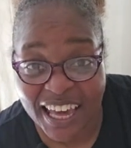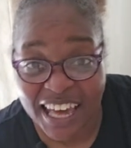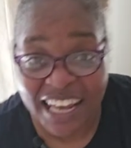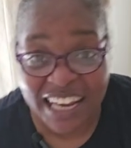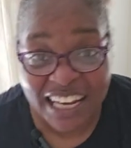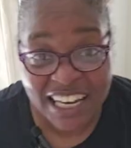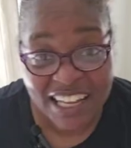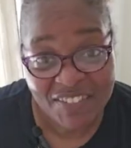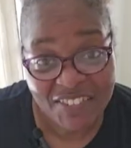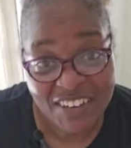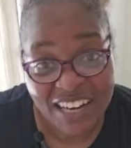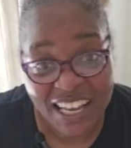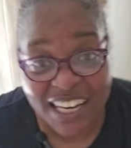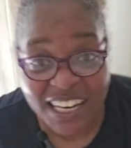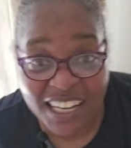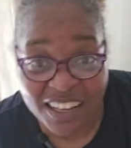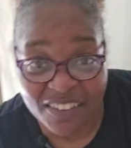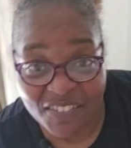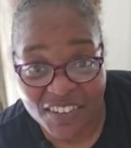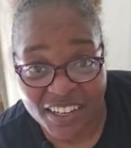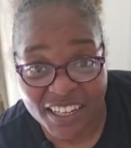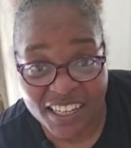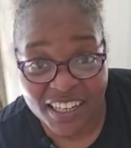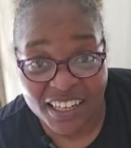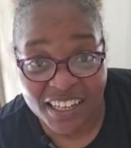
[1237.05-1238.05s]
I love it. I
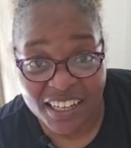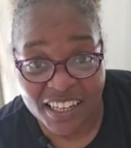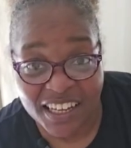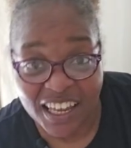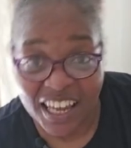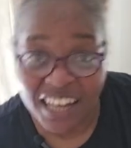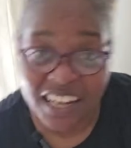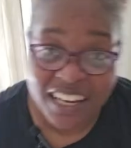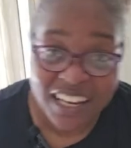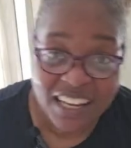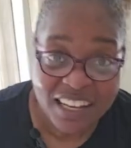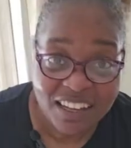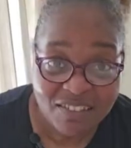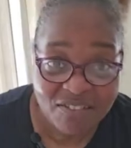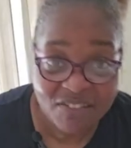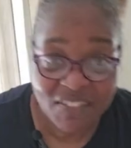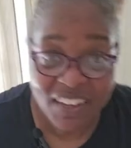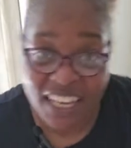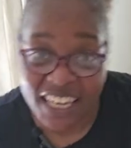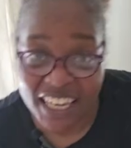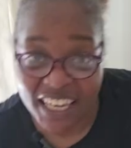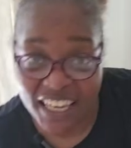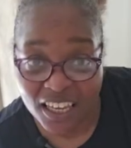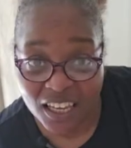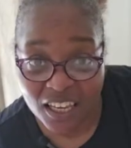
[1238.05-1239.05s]
love it. I love
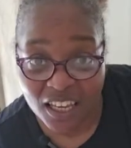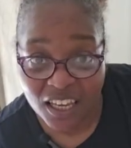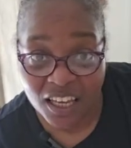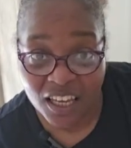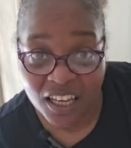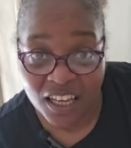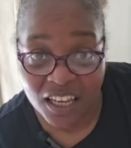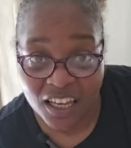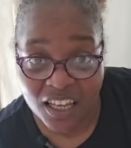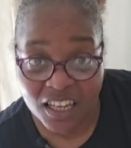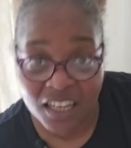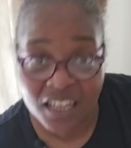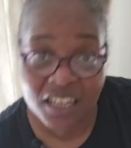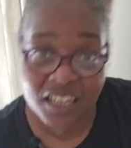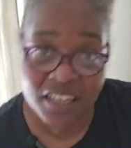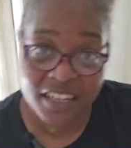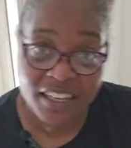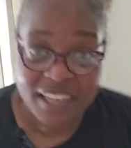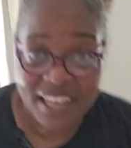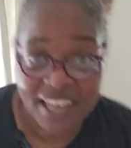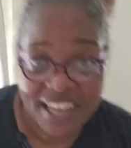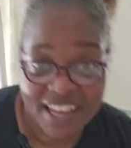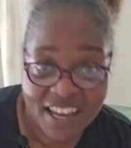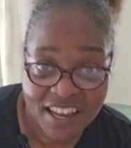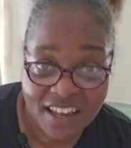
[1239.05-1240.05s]
it.
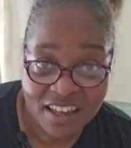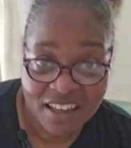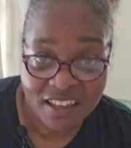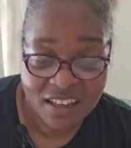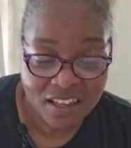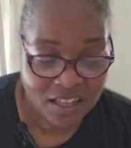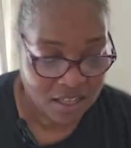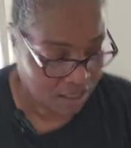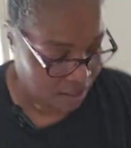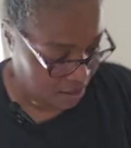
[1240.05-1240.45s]
Yeah.